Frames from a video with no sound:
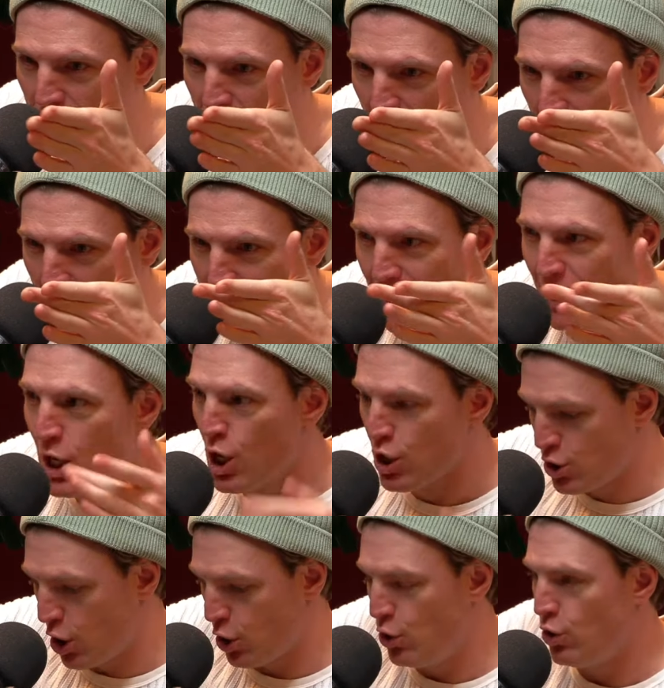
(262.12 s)
like
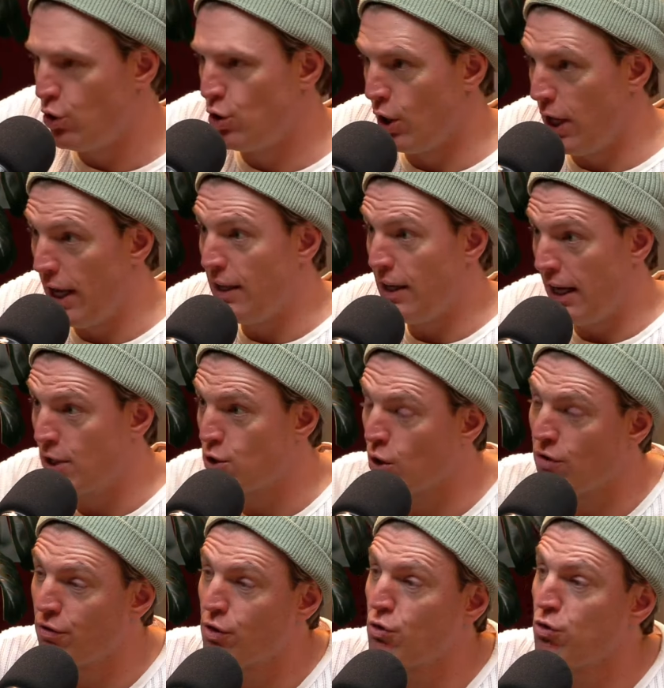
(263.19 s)
so you, the, it, it sort
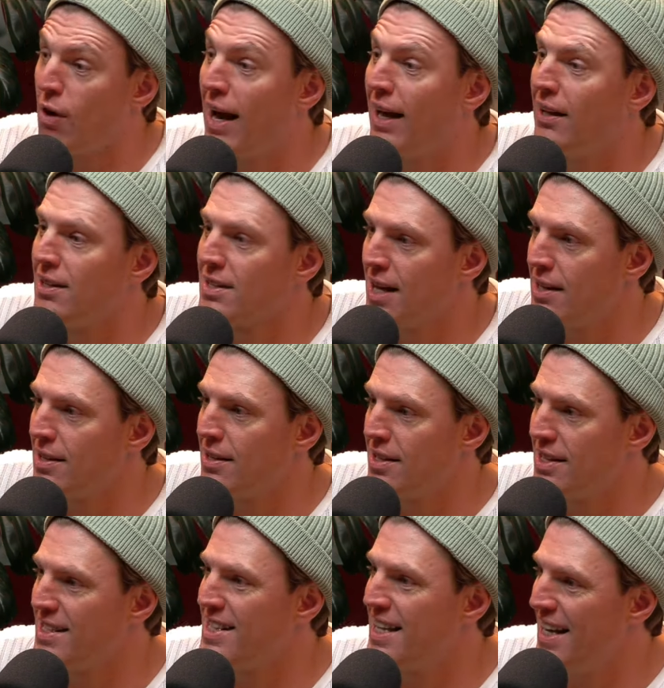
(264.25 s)
of cradles under the
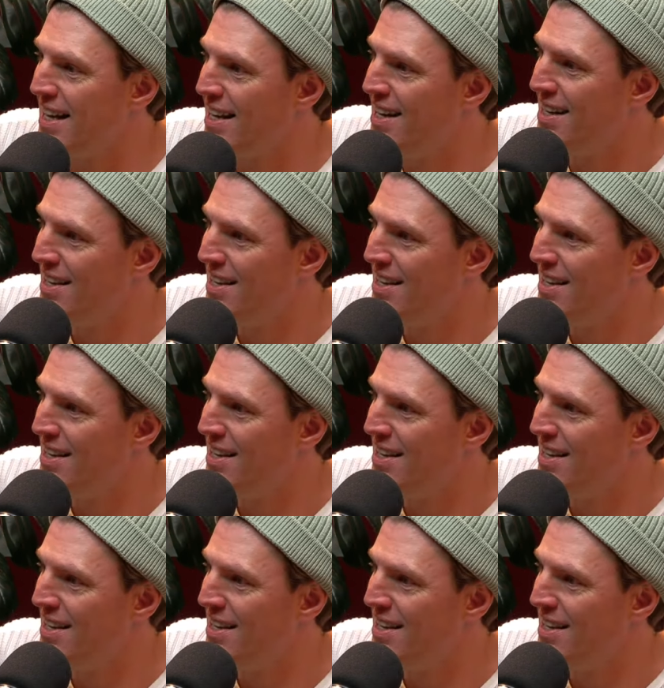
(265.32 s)
sea.